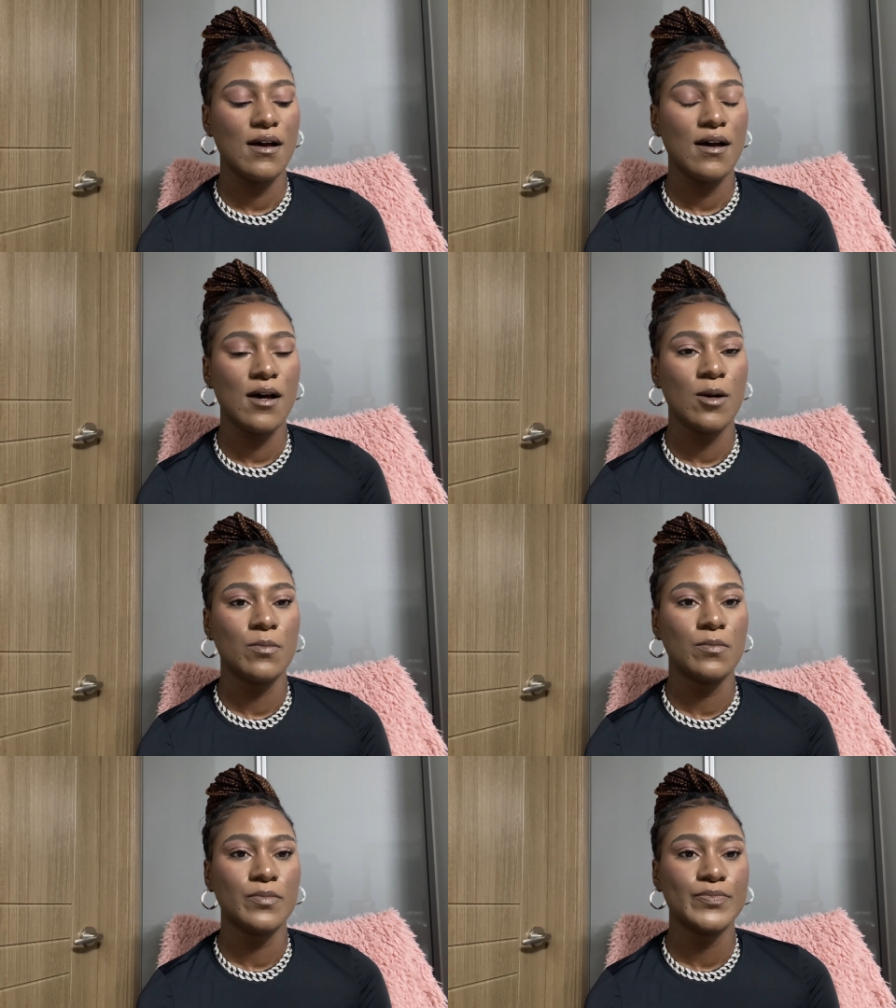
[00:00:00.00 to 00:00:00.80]

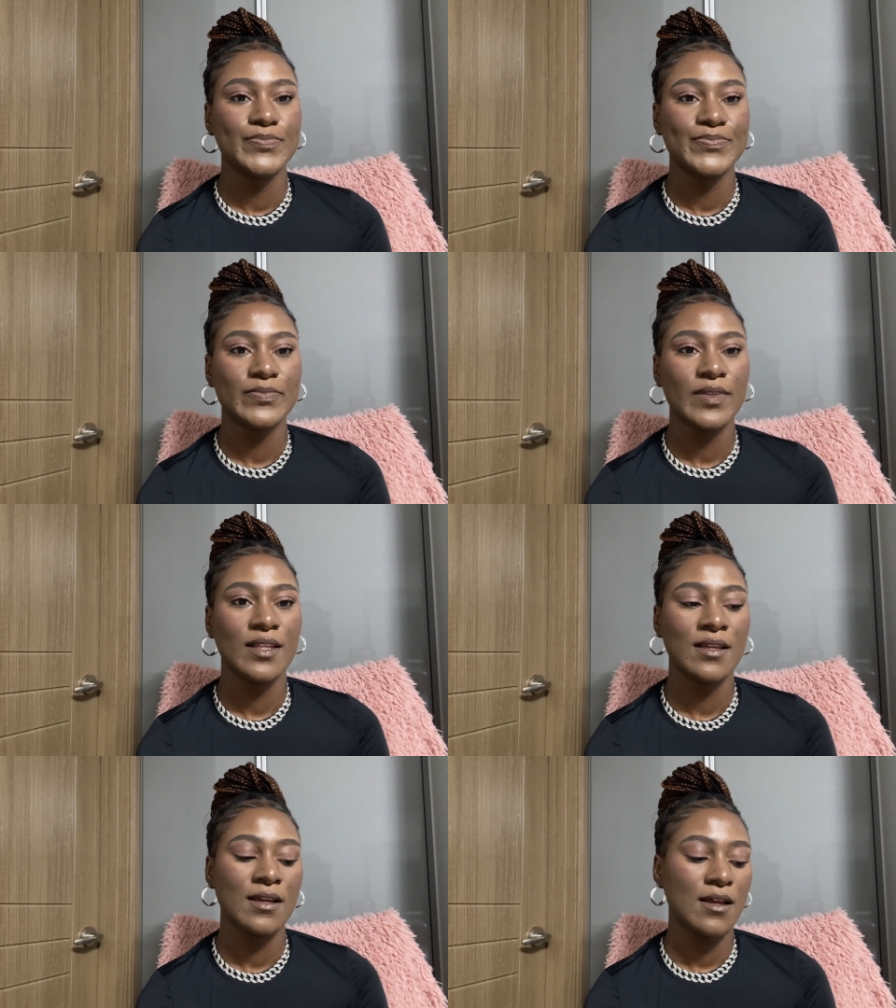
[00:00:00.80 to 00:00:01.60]

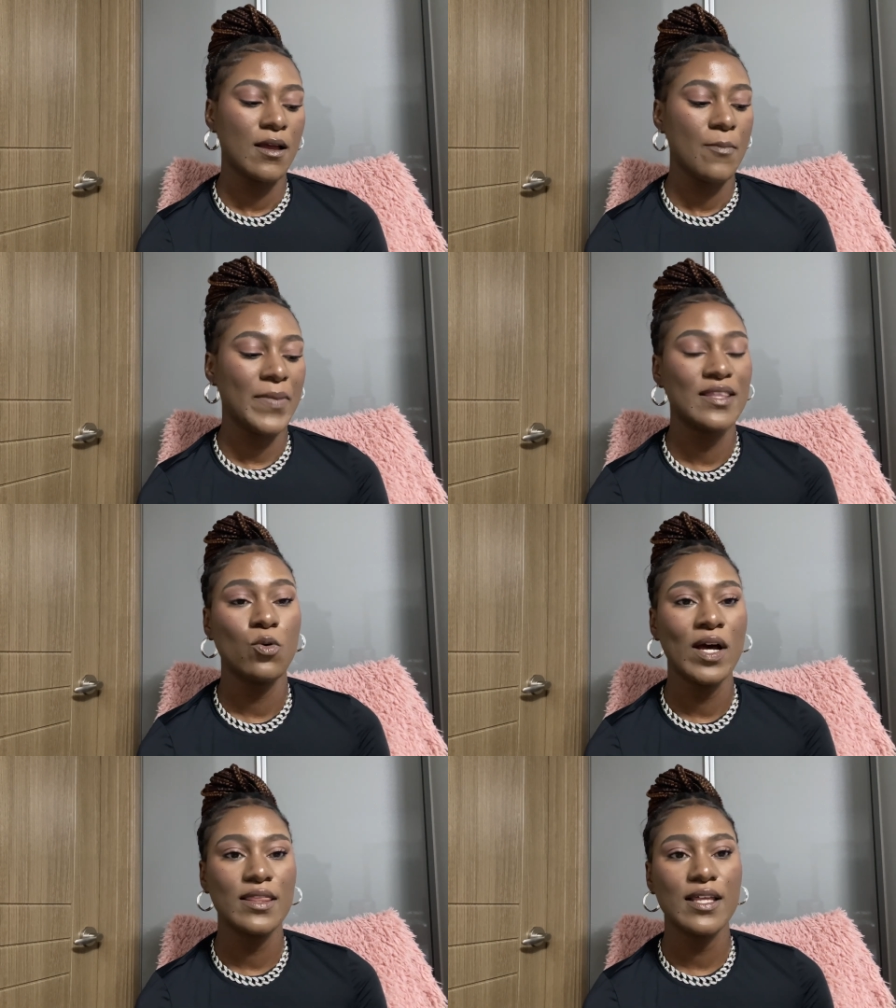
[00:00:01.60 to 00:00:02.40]
But the
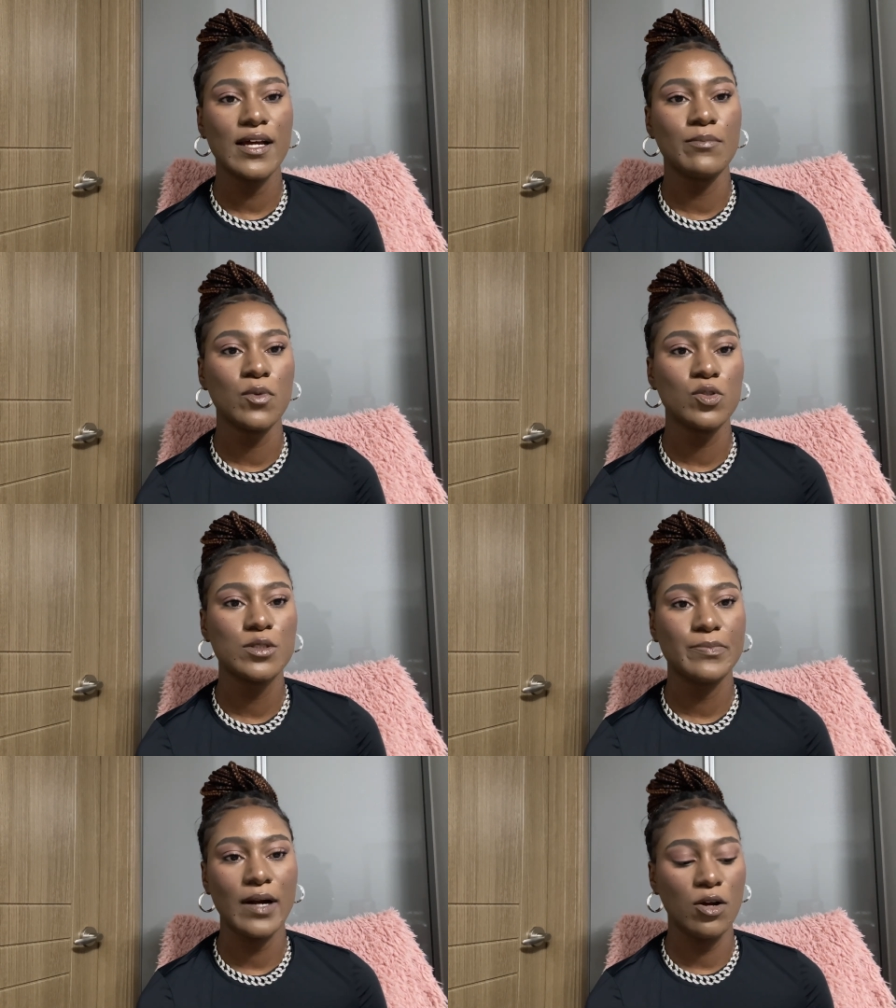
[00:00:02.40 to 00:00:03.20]
one thing I'm
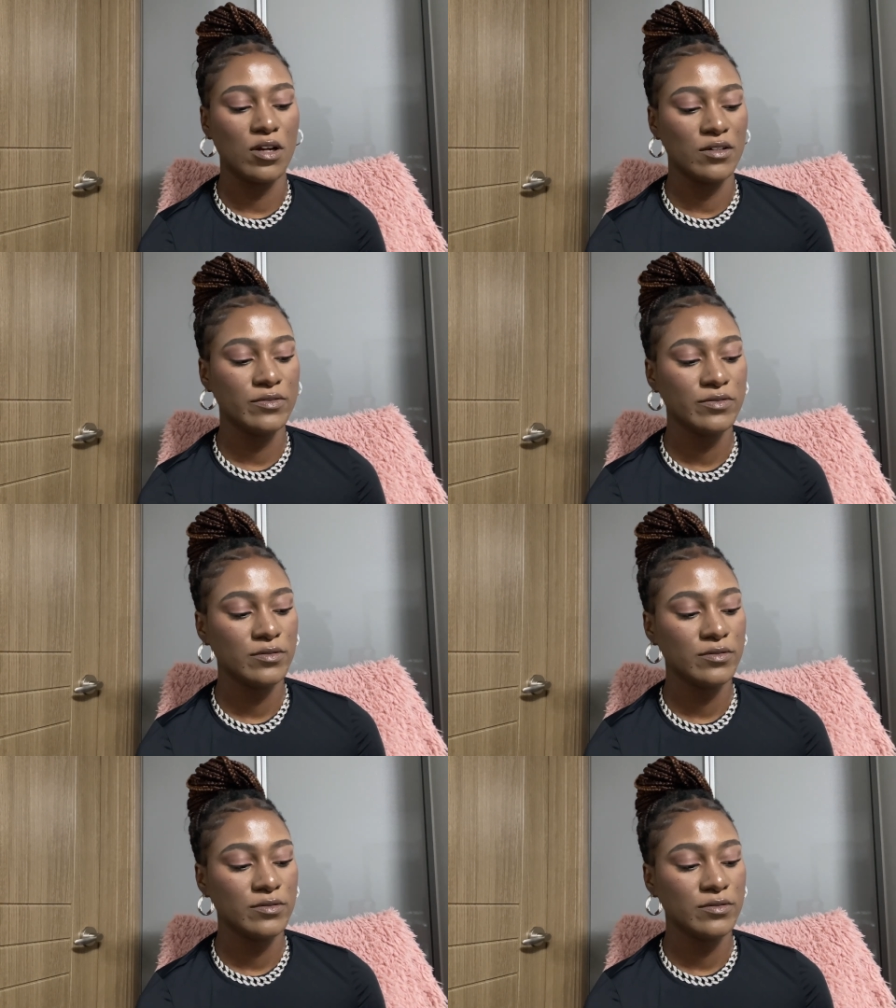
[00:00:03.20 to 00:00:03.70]
most proud of